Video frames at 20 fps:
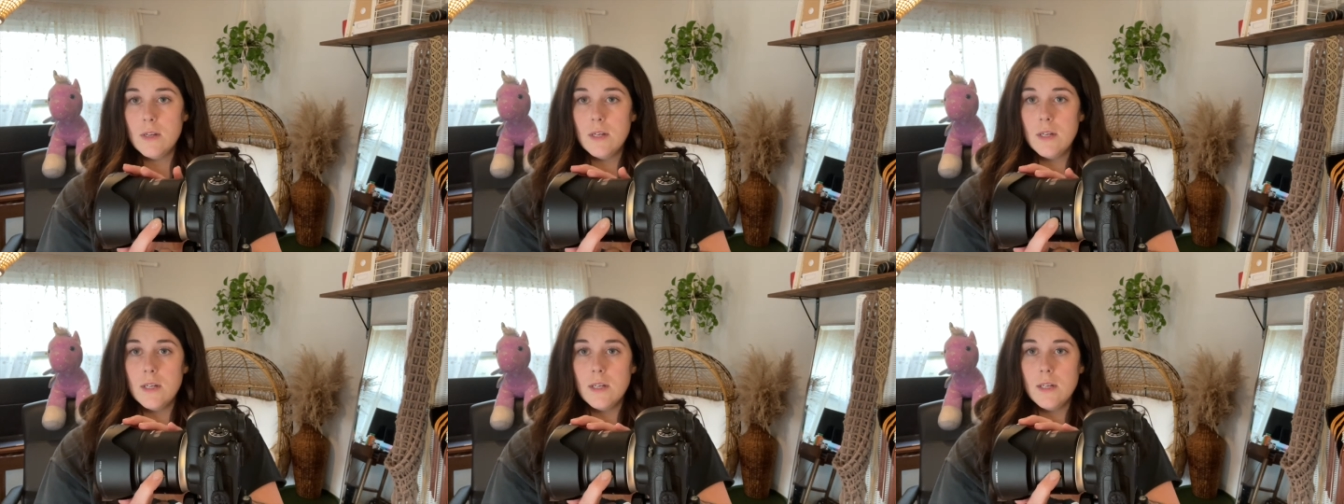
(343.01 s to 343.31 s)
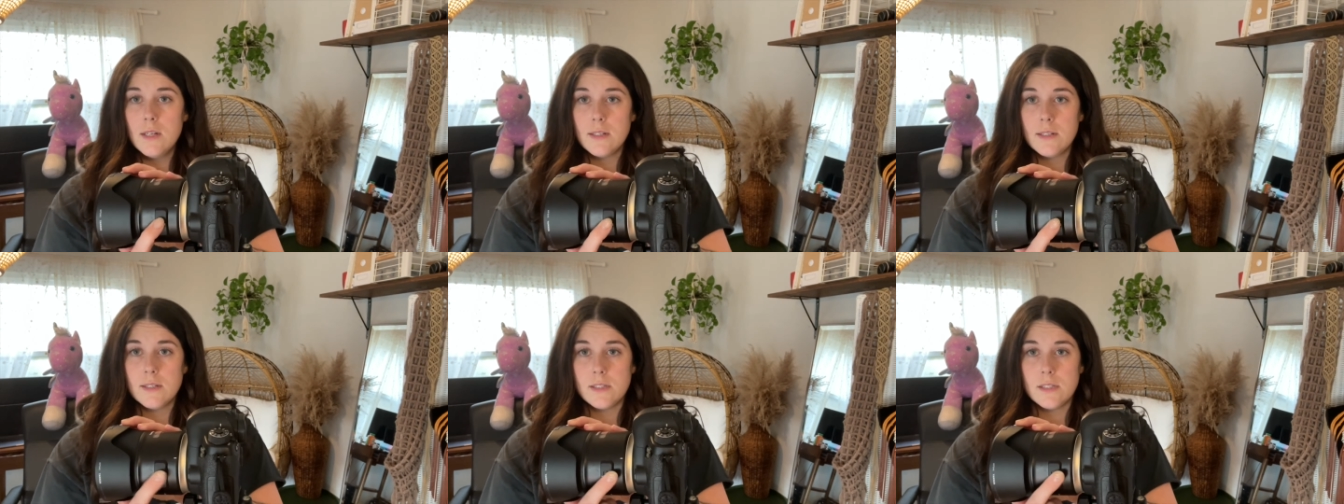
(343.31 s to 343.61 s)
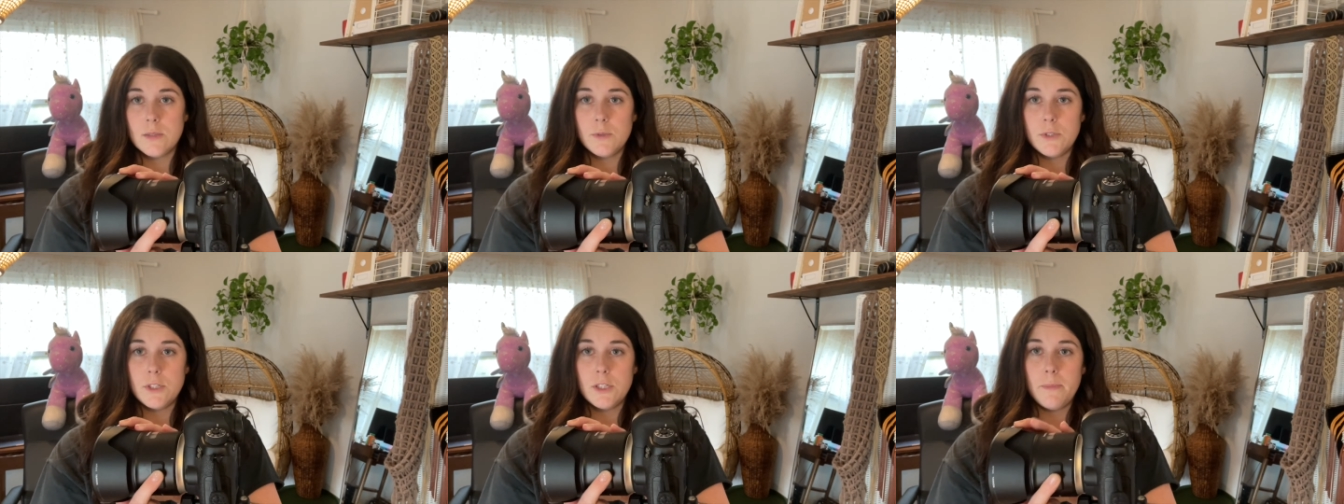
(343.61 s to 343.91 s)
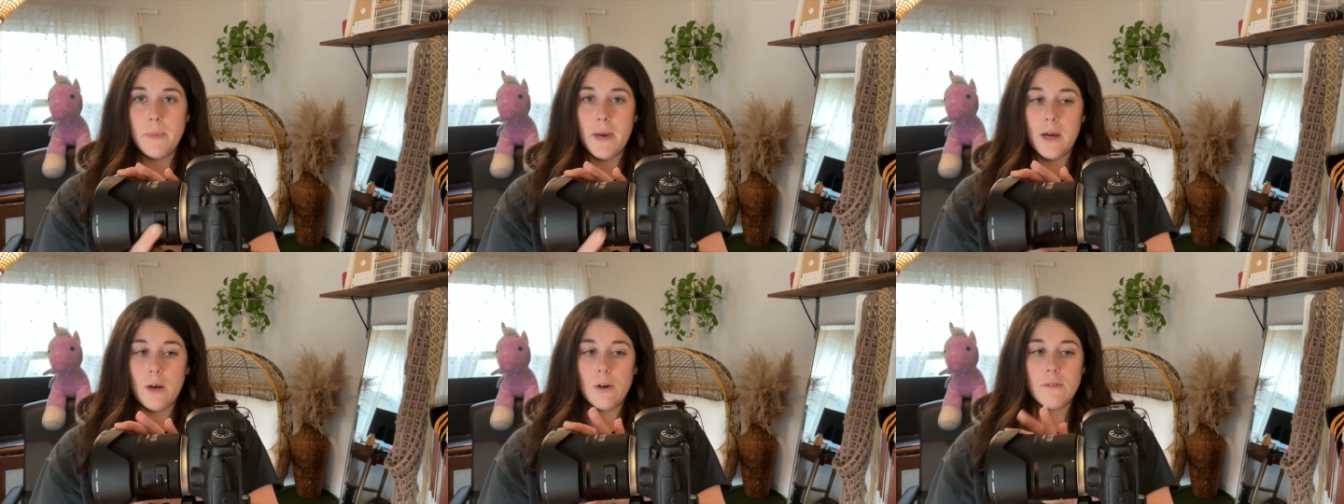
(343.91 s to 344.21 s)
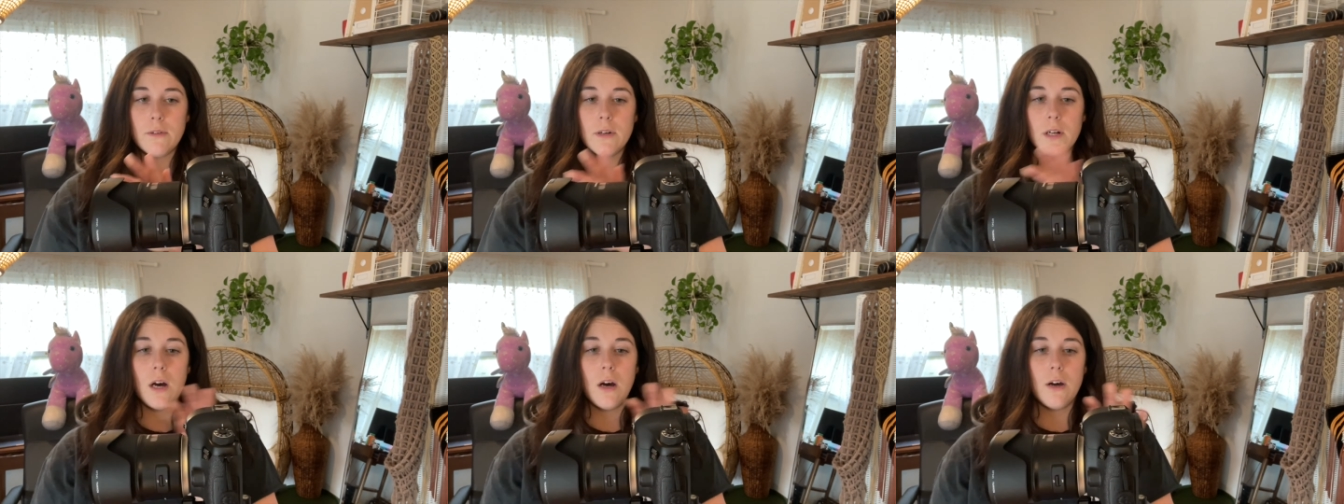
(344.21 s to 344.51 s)
I'm gonna switch it back over
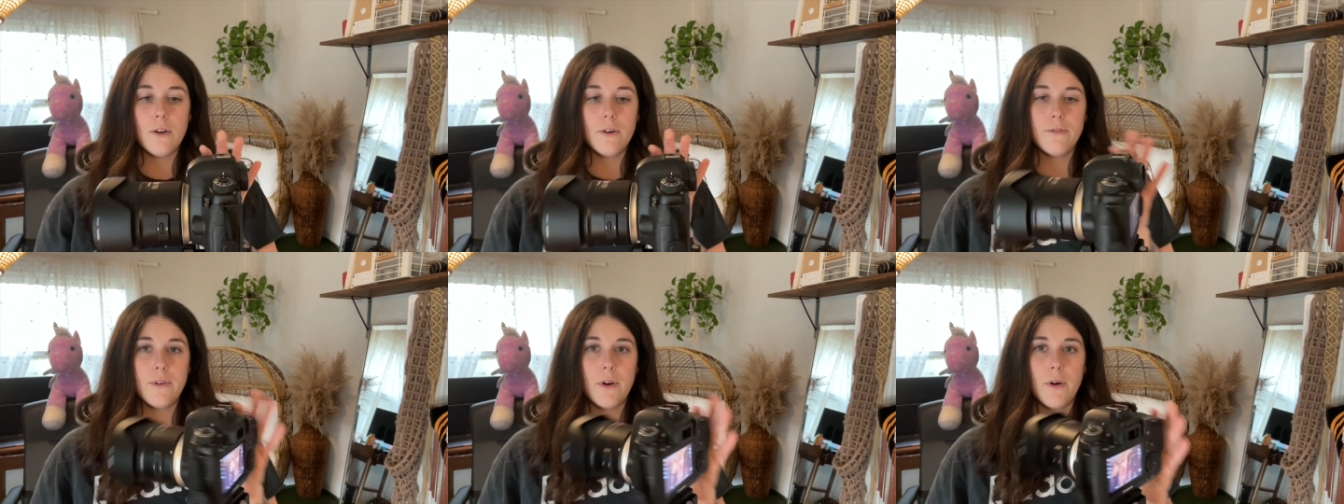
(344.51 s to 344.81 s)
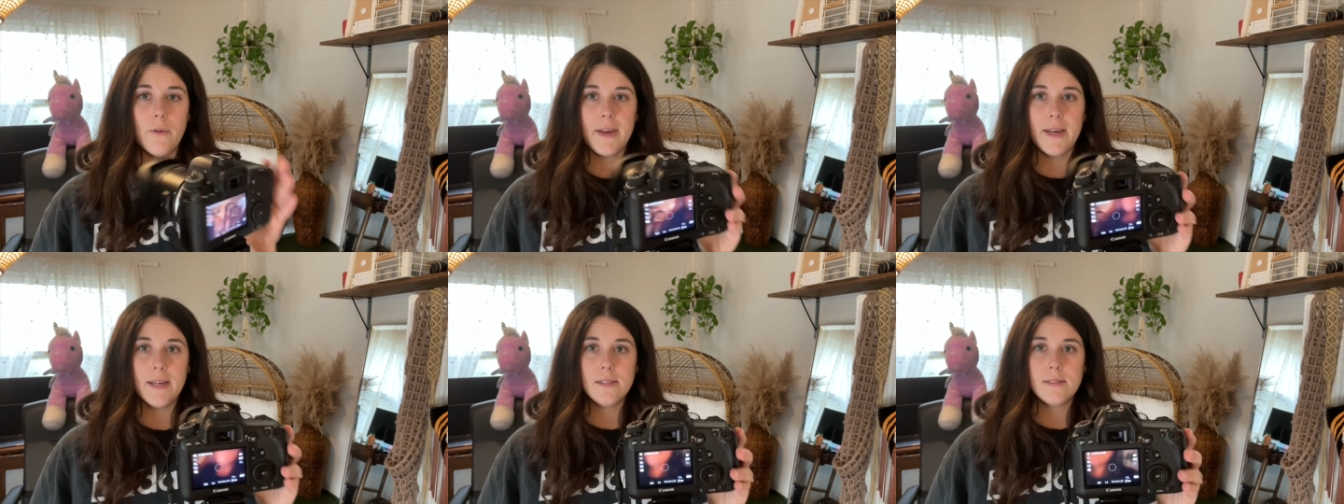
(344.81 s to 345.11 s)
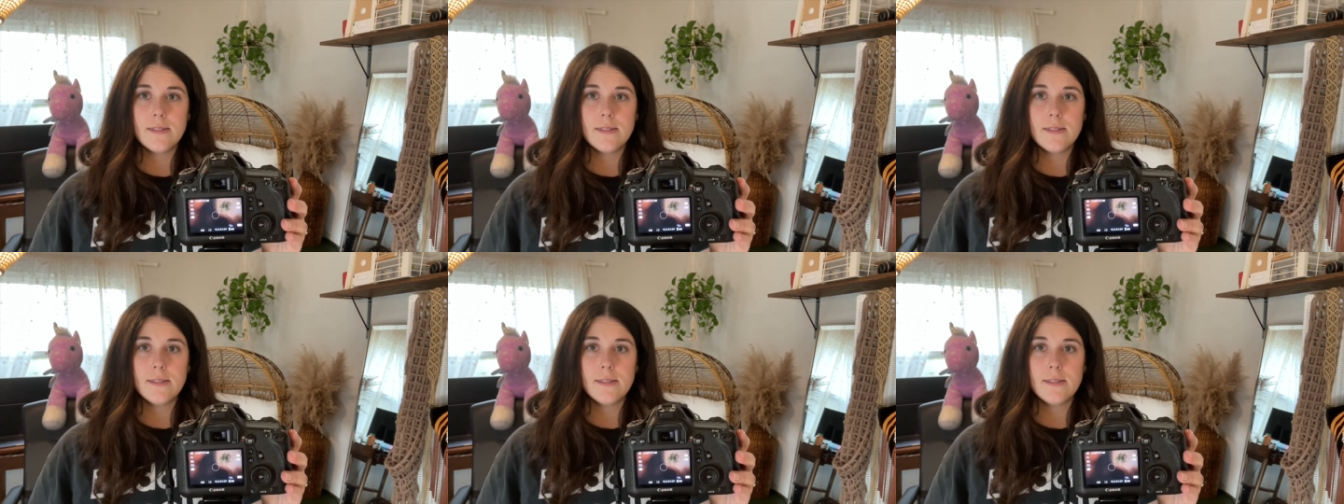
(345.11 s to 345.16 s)
to autofocus.